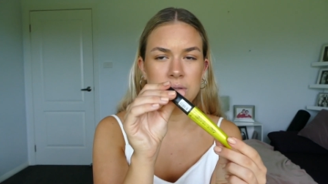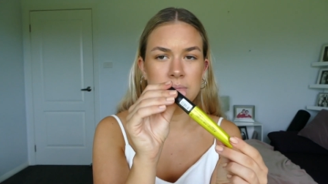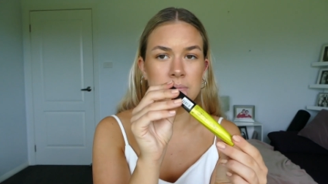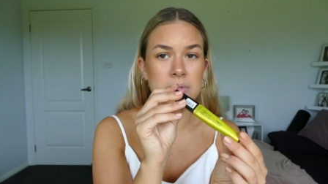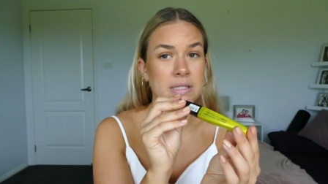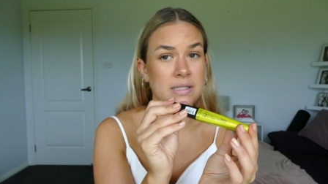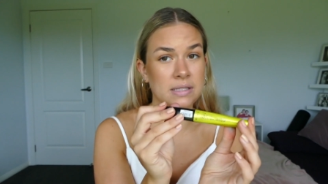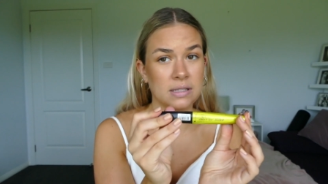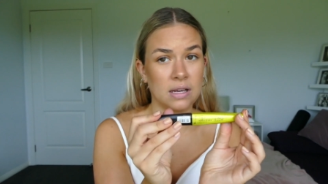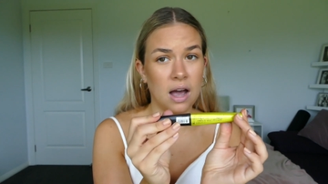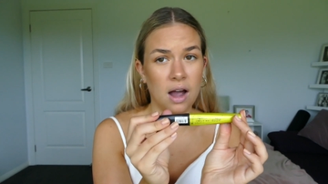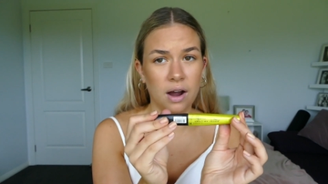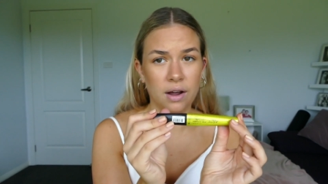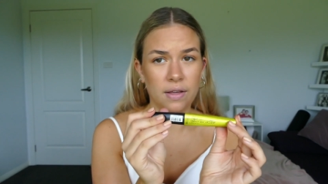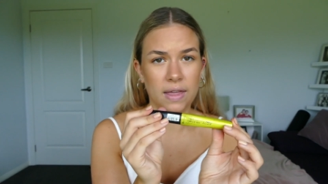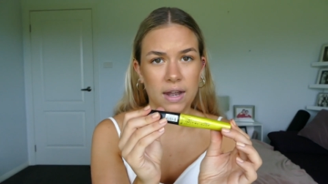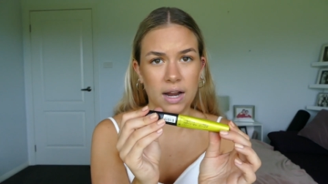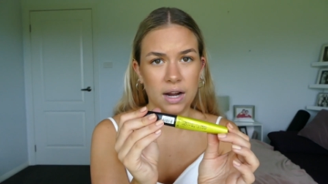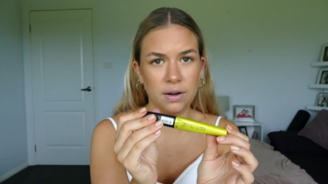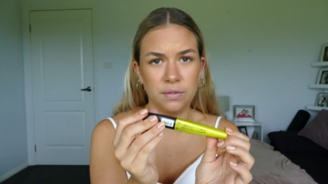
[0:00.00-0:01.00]
mascara
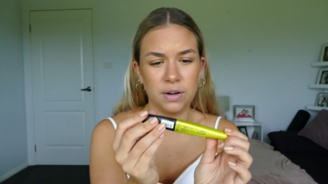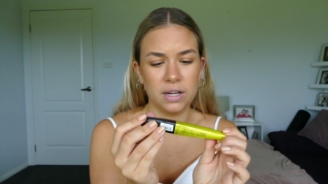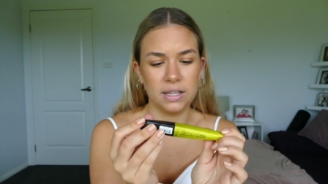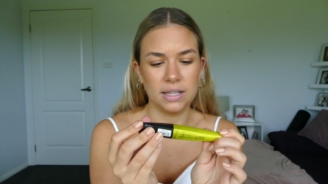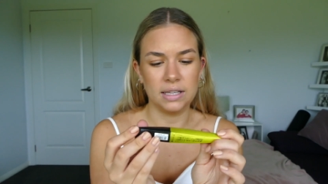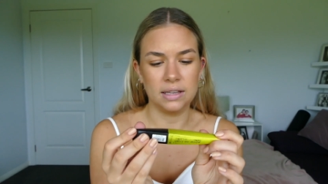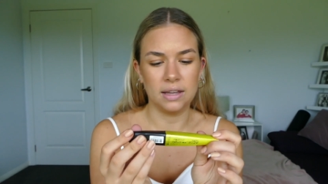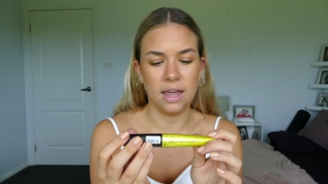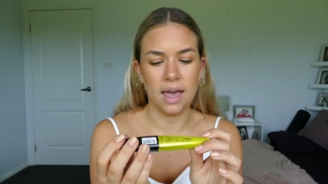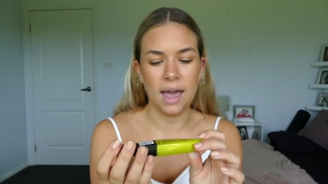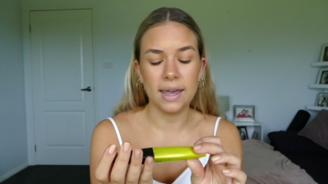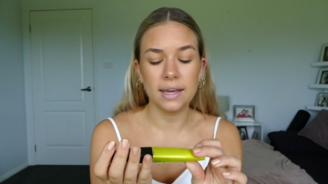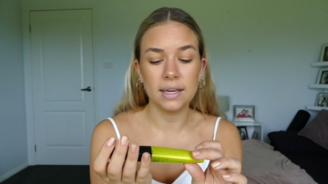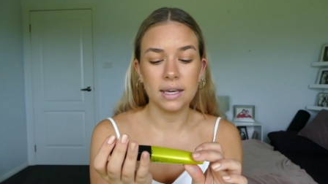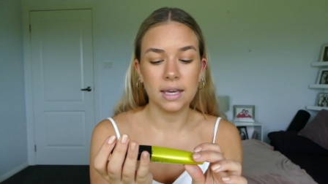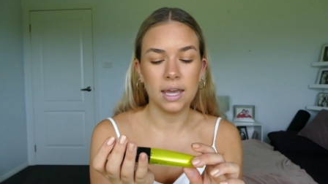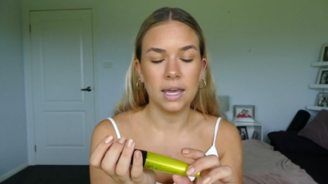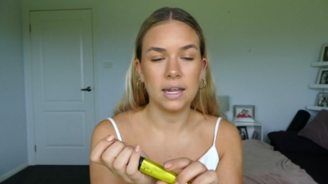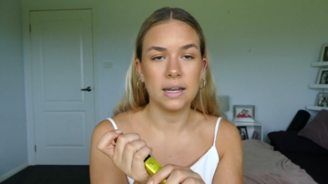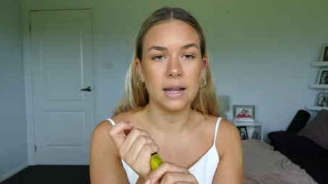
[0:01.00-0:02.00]
that I really like.
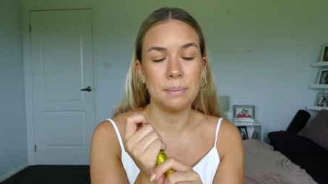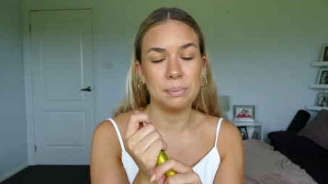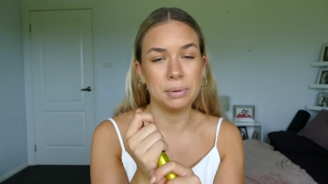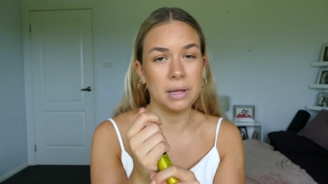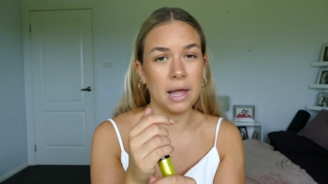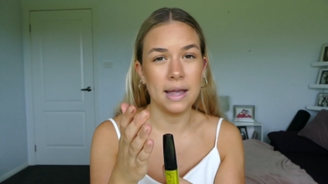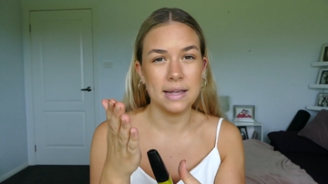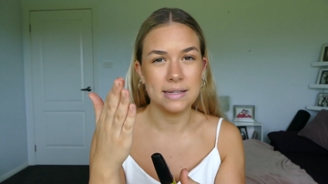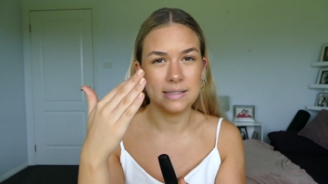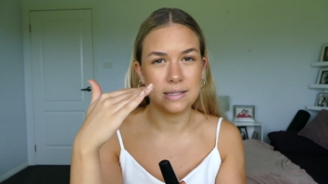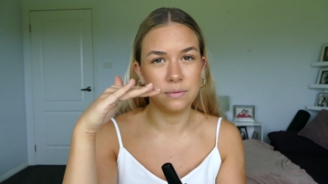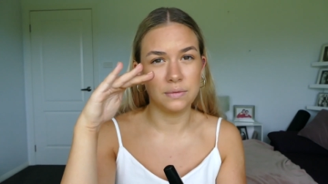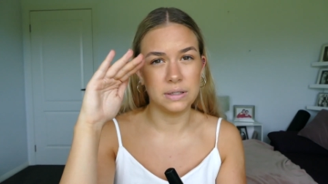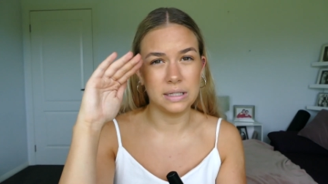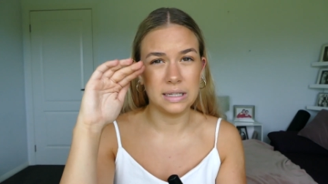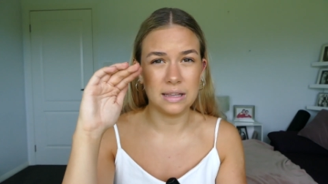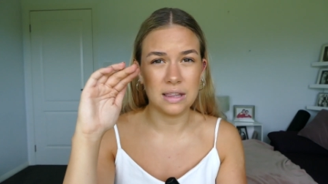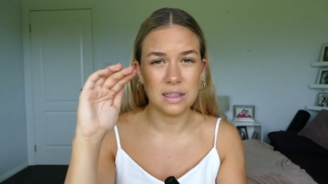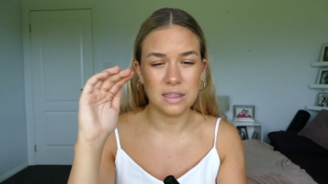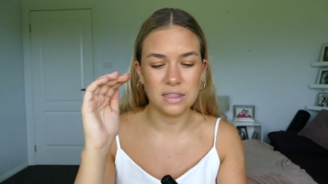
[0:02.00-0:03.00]
It applies it
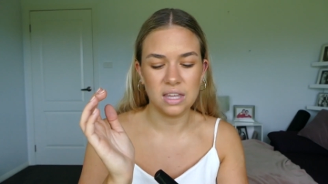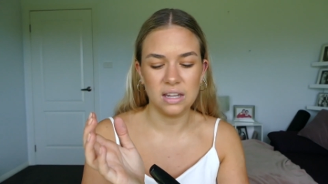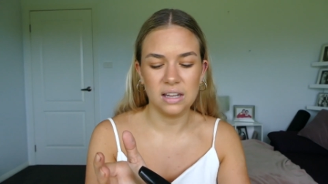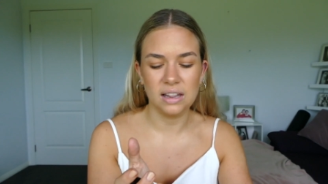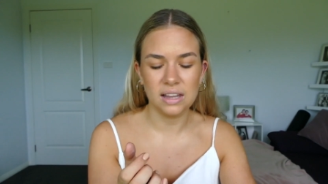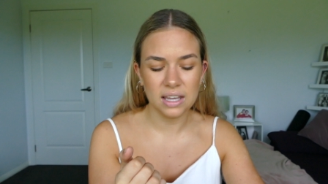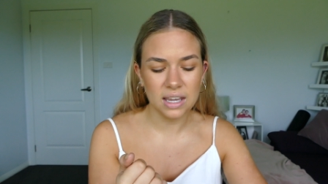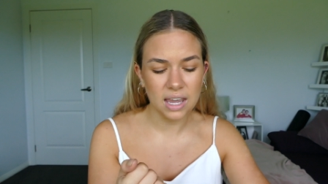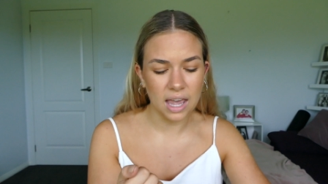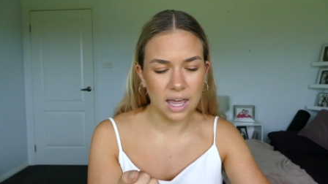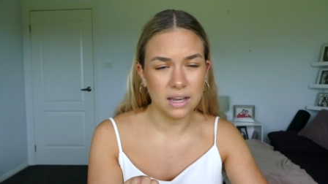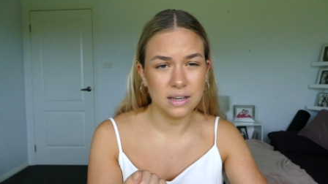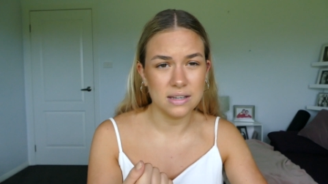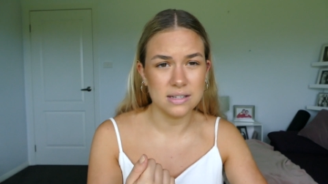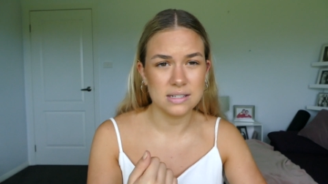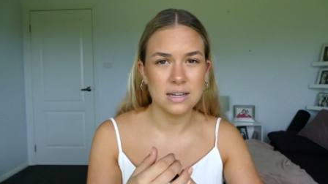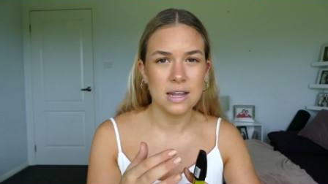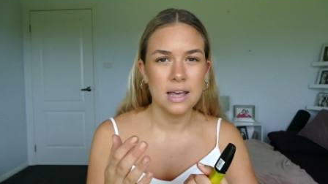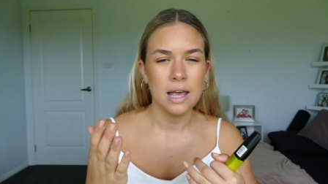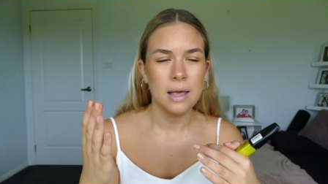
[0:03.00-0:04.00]
really thinly
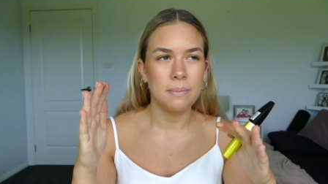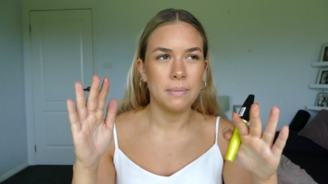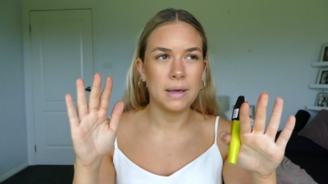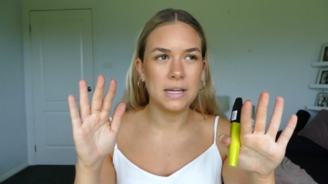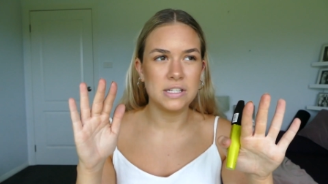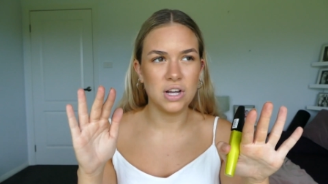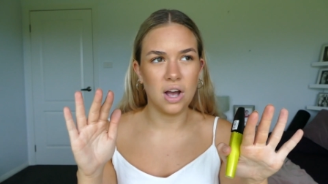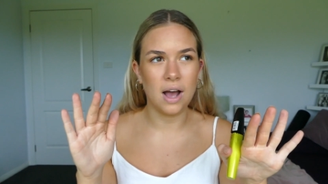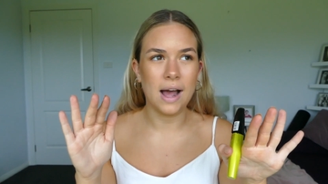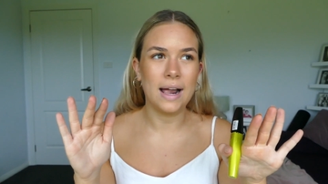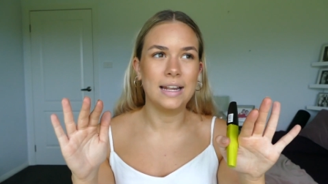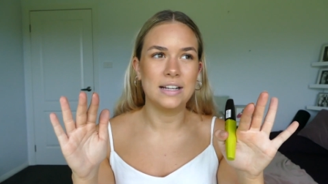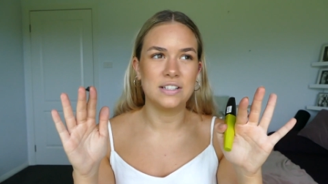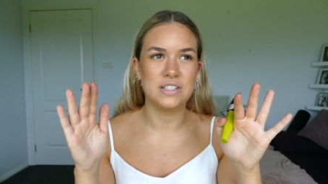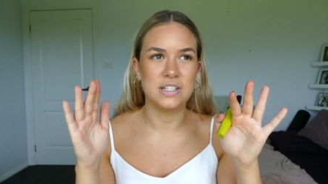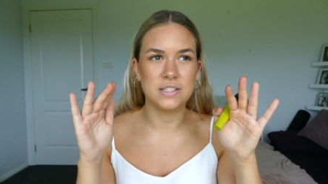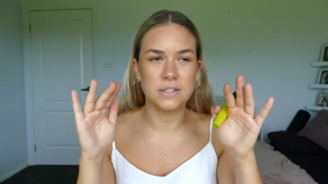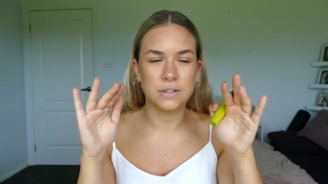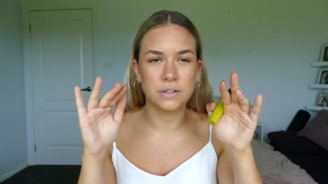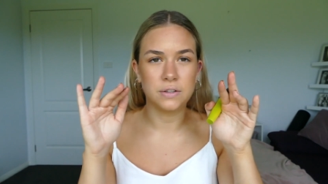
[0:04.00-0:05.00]
and makes your
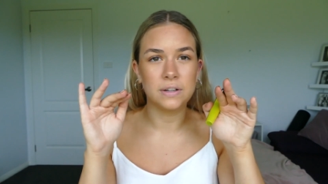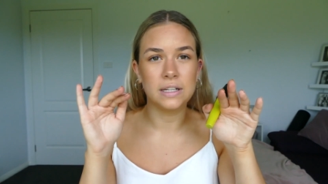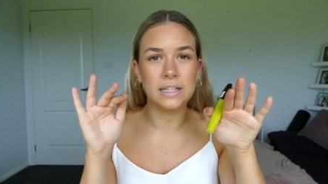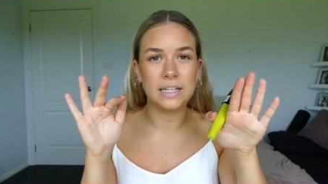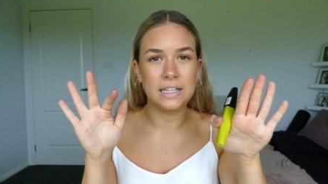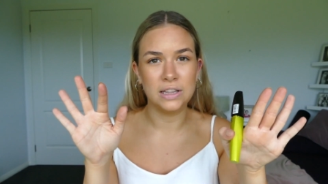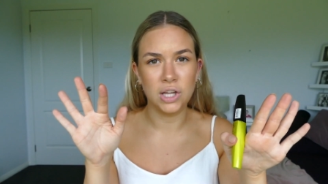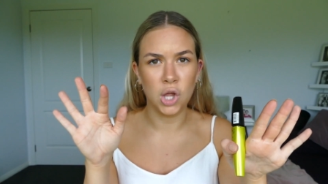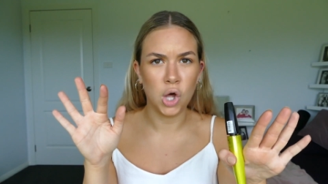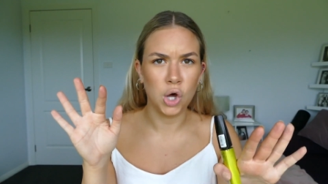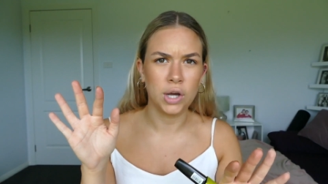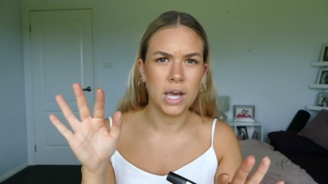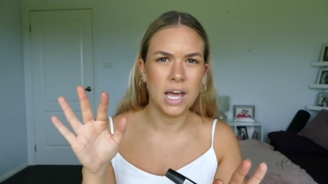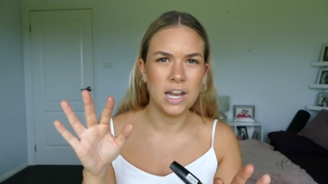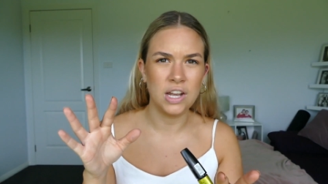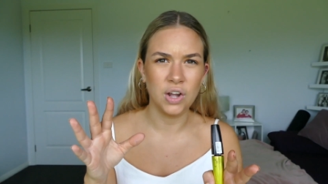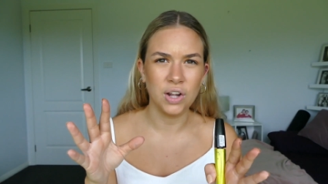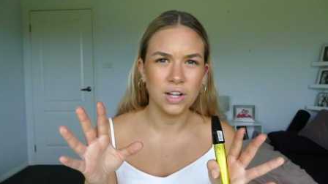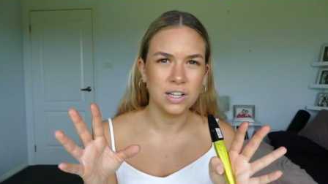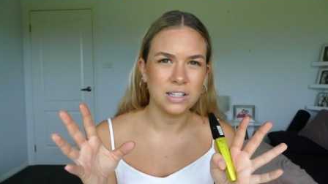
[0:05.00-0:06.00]
eyelashes look really long
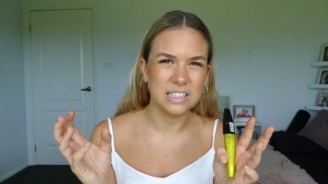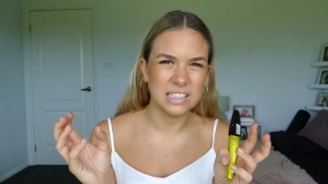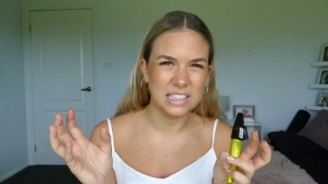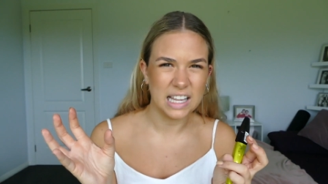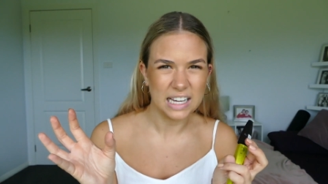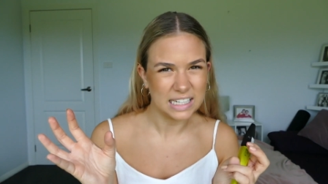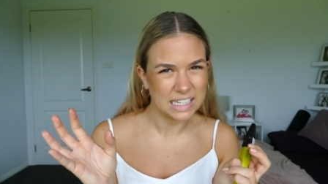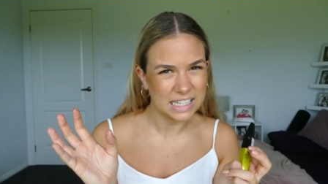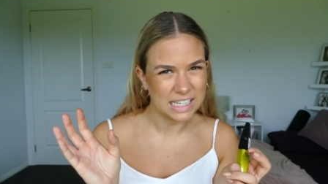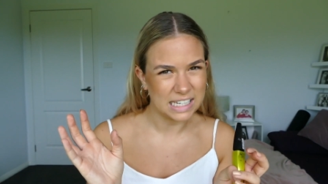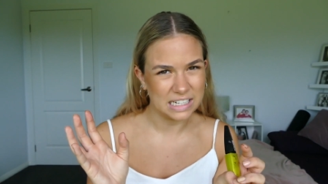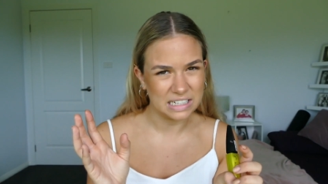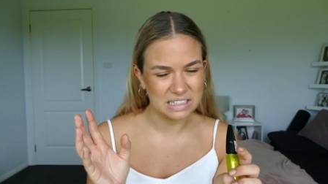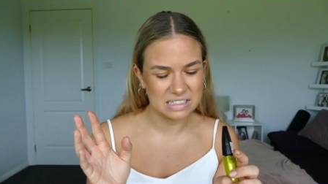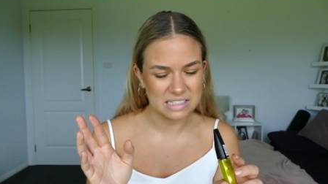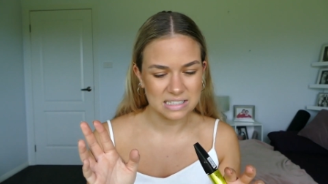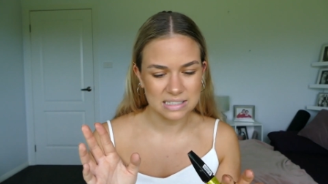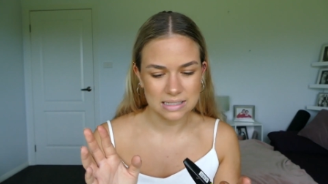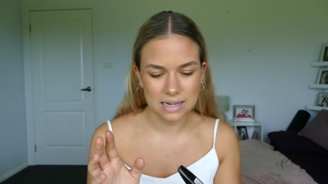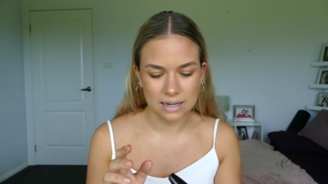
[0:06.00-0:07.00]
and not gluggy and
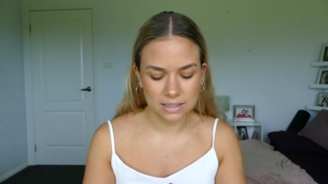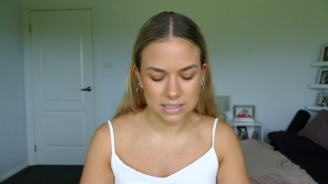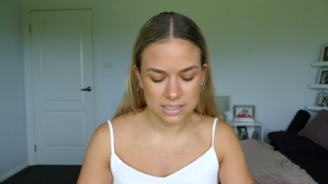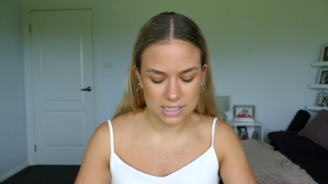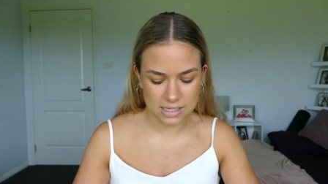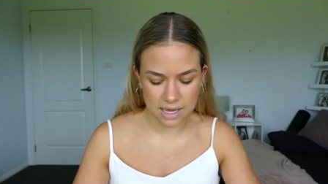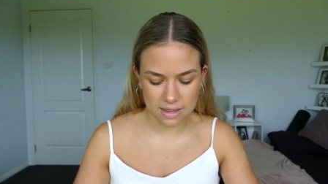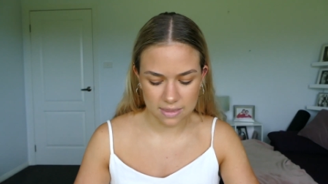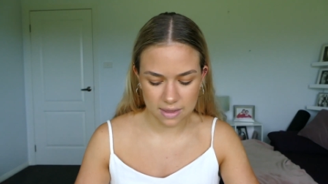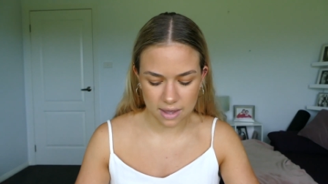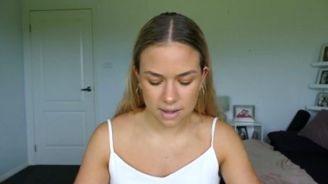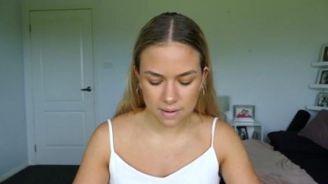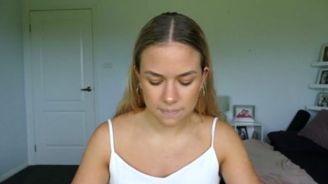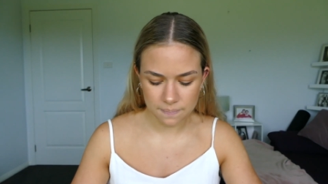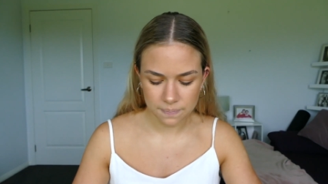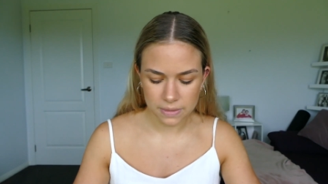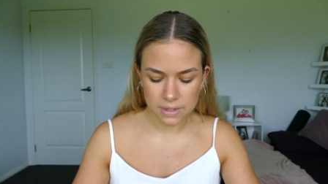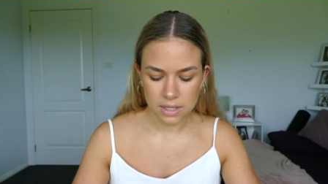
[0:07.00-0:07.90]
stuck together.